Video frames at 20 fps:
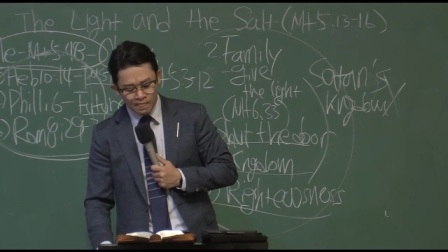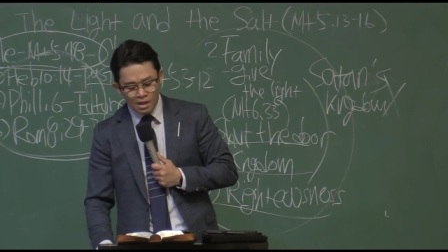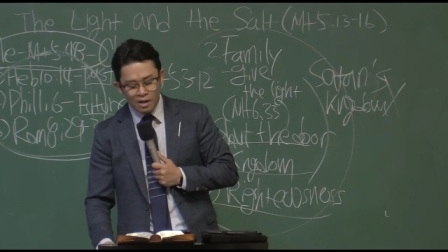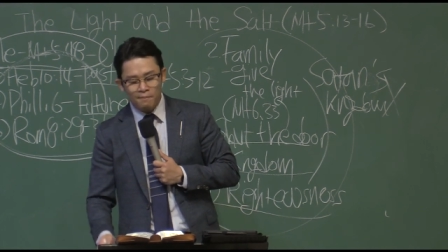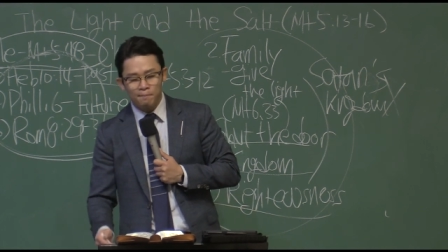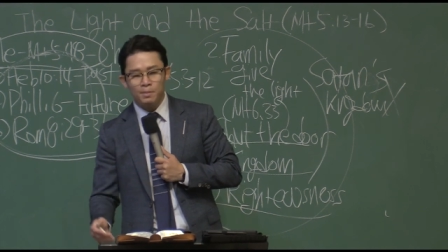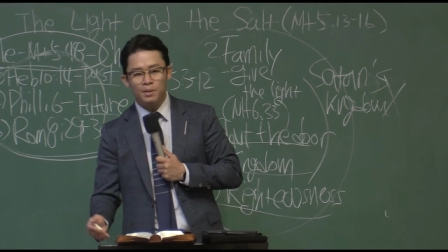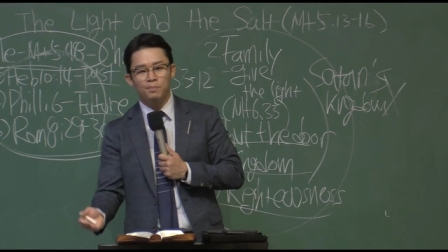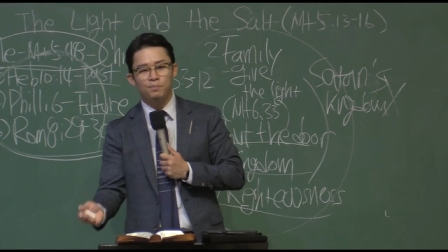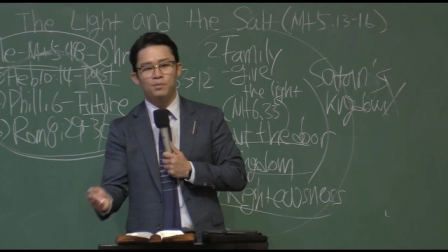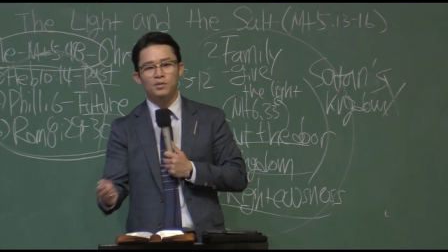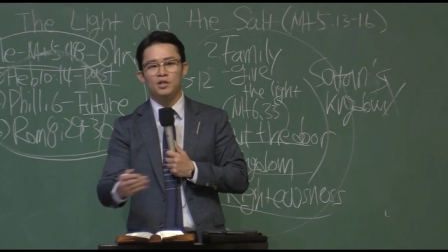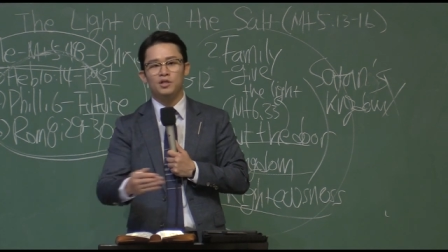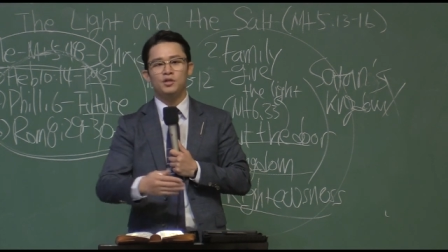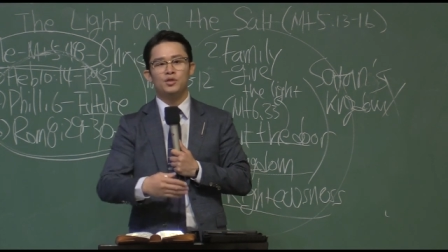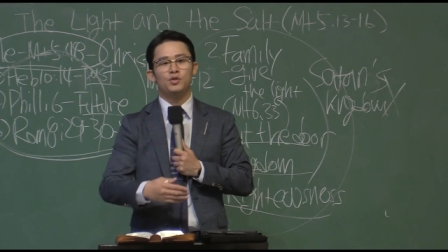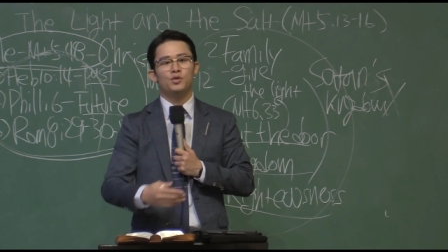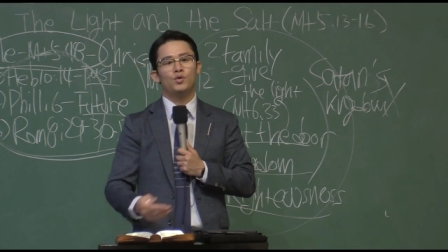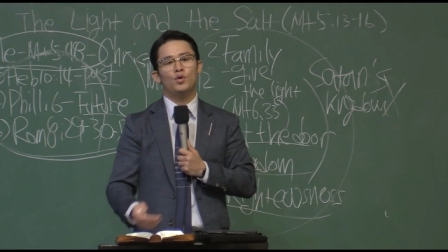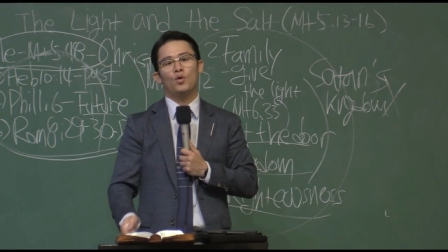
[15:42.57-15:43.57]
People
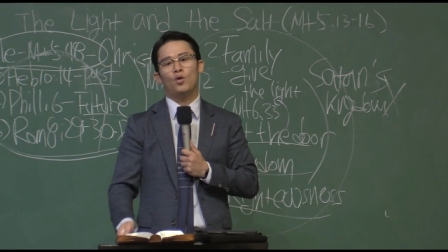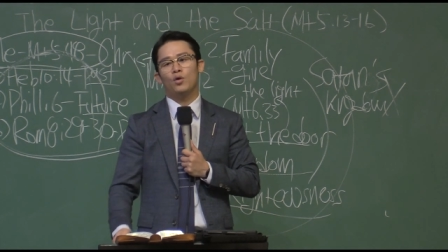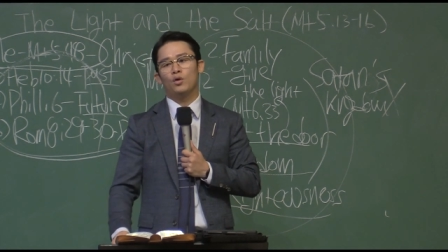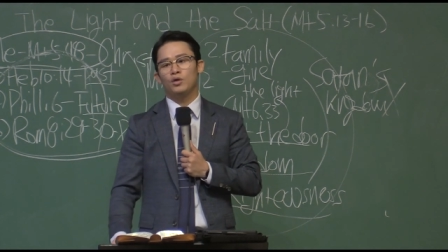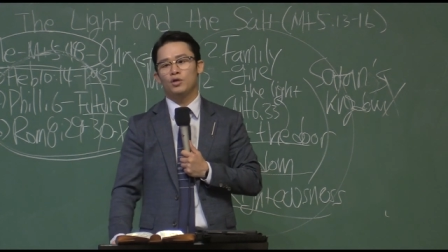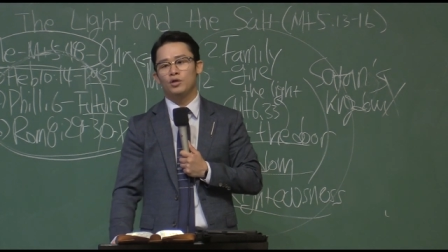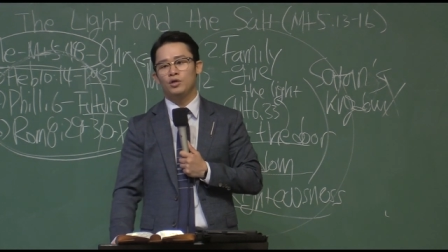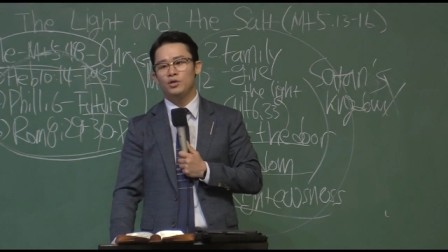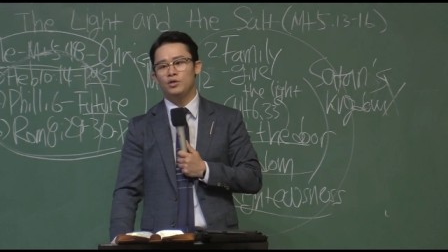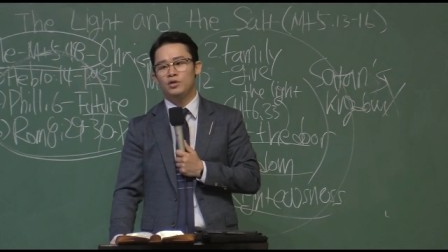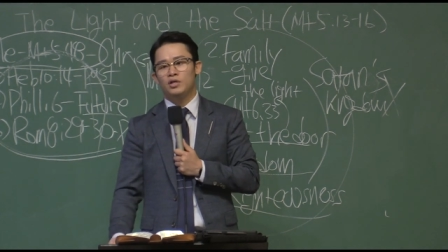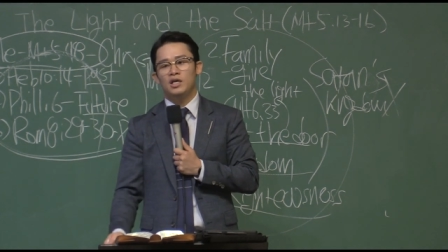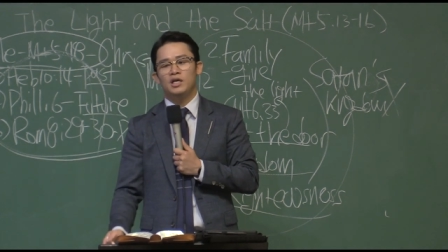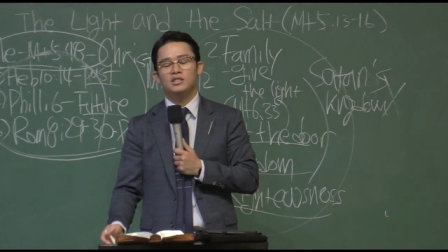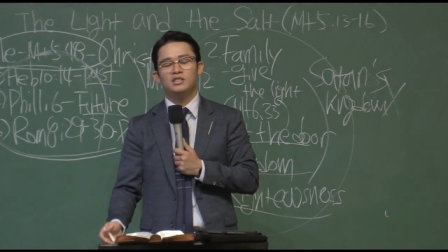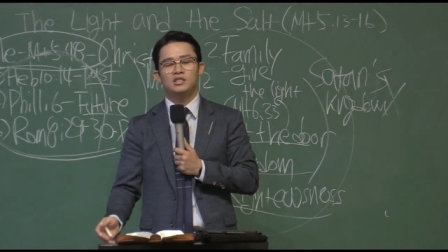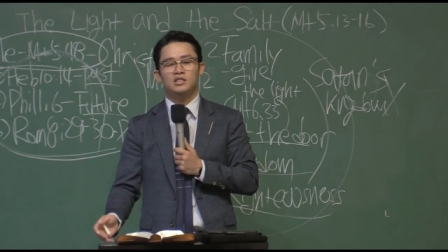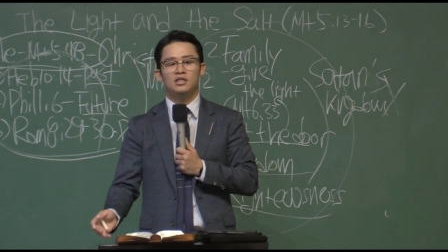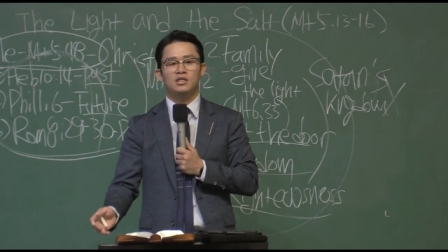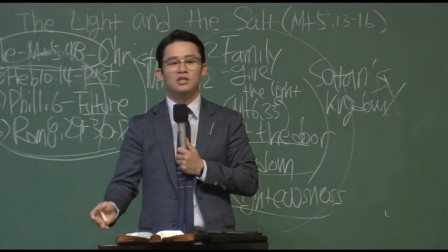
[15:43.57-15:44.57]
in New York, you can
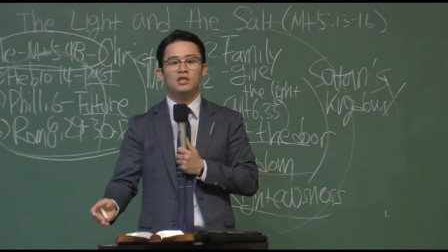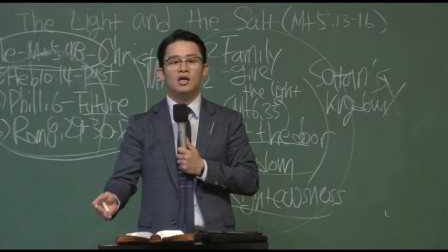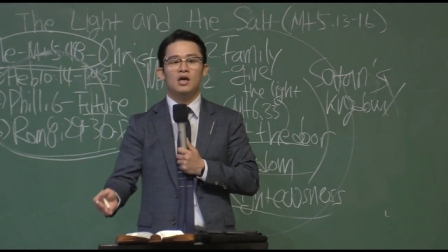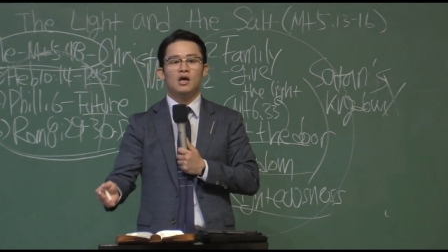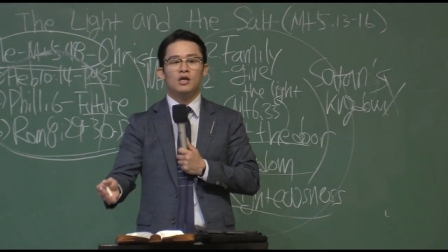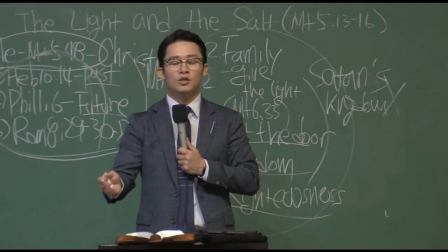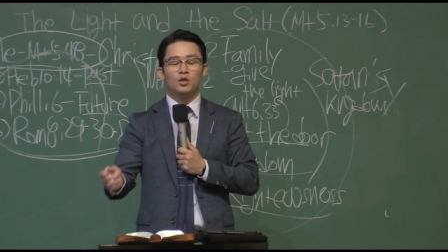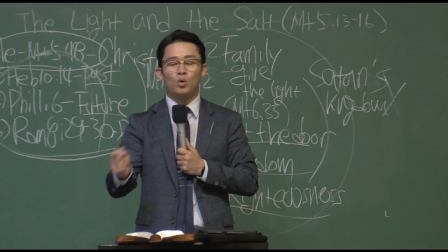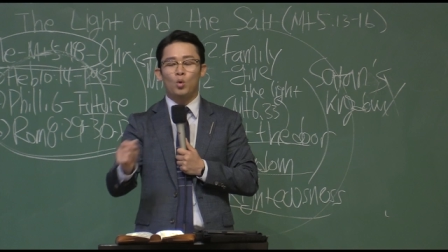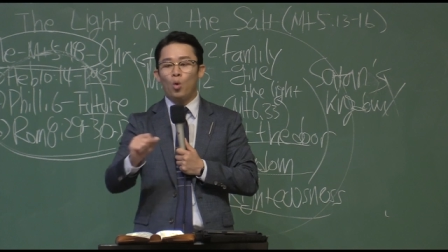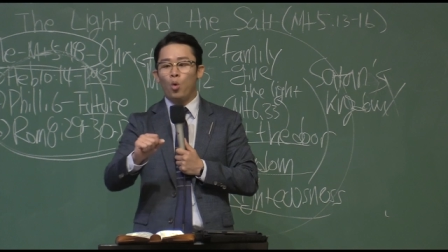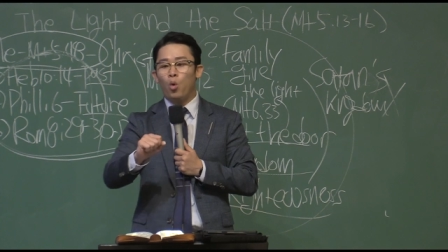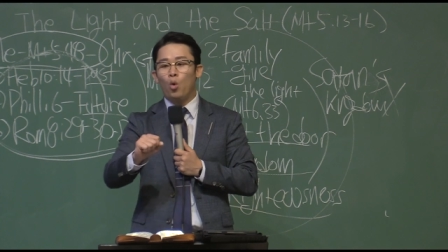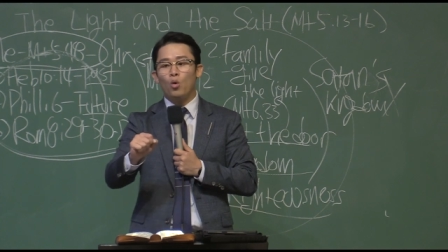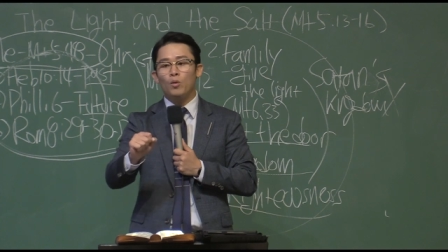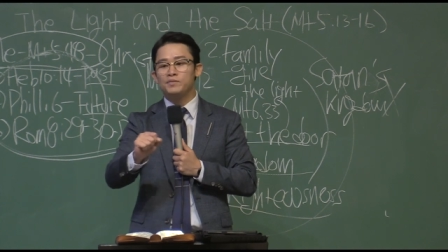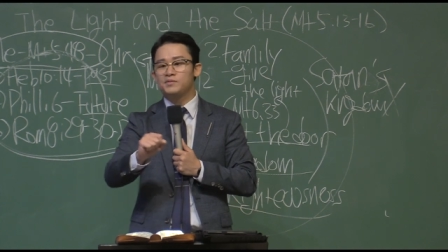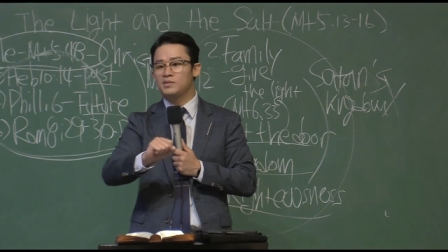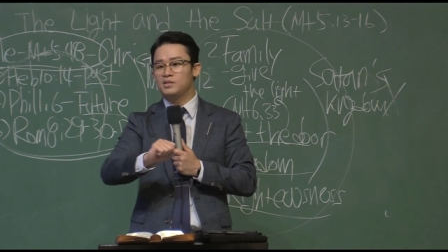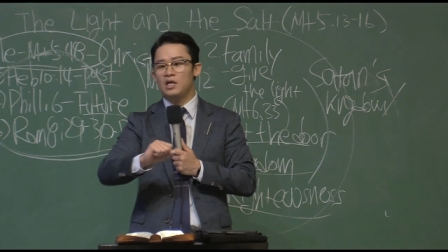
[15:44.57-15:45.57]
see the
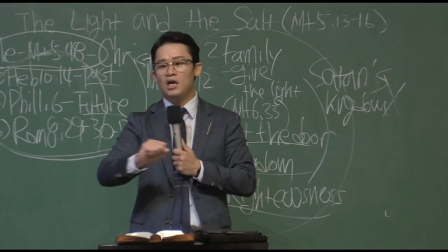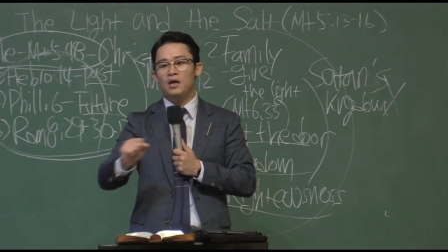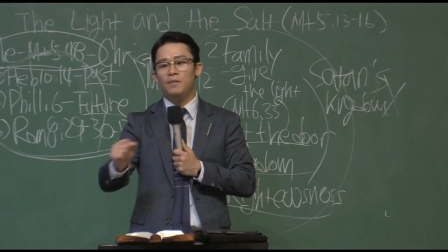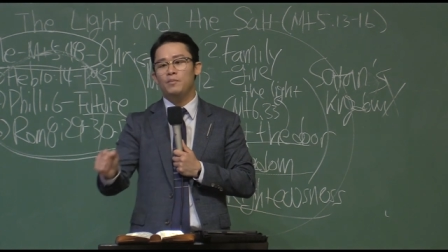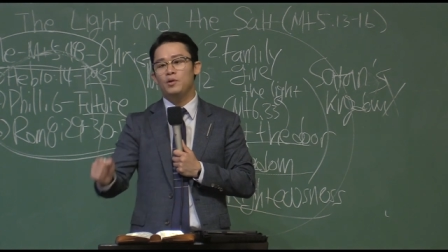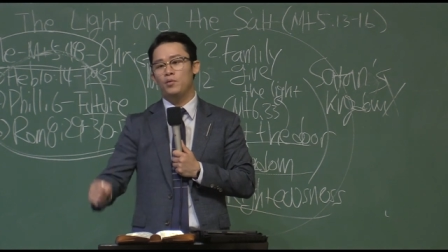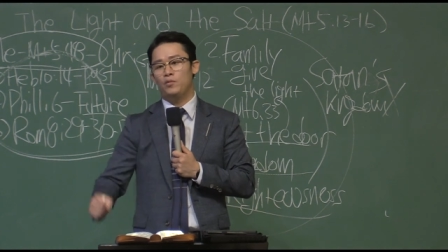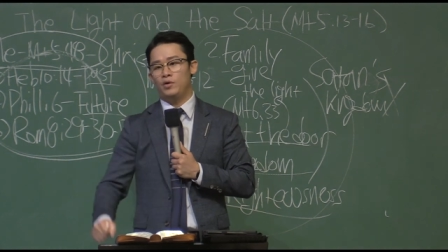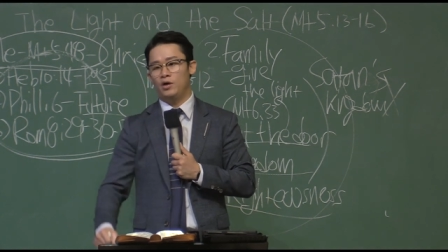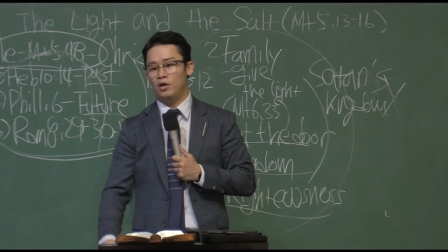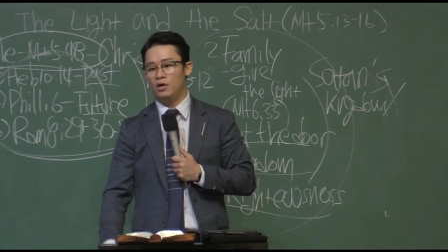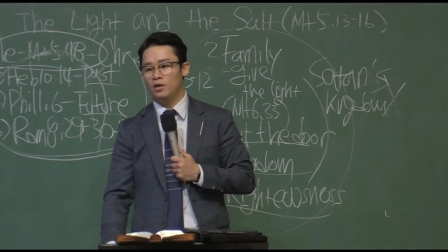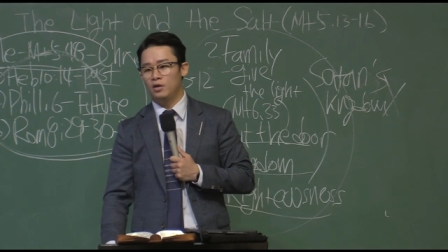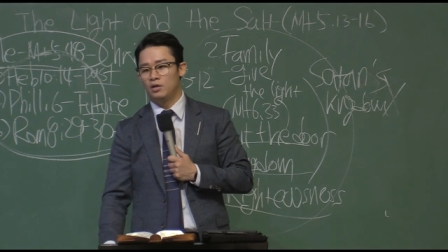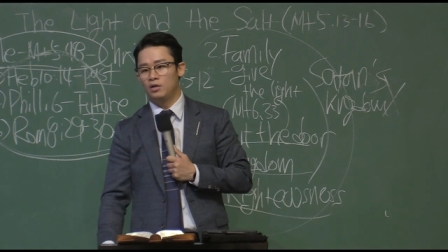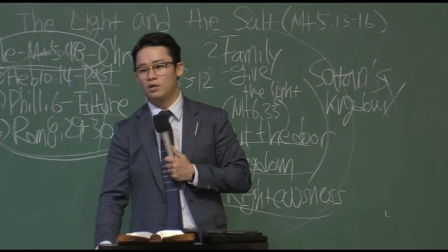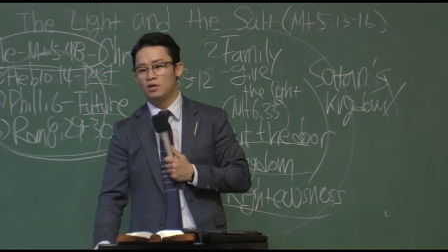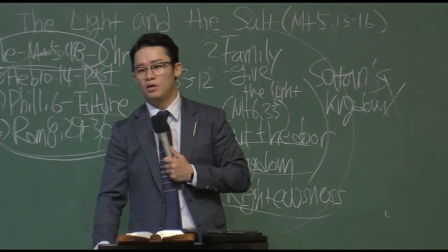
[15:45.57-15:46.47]
corpse everywhere.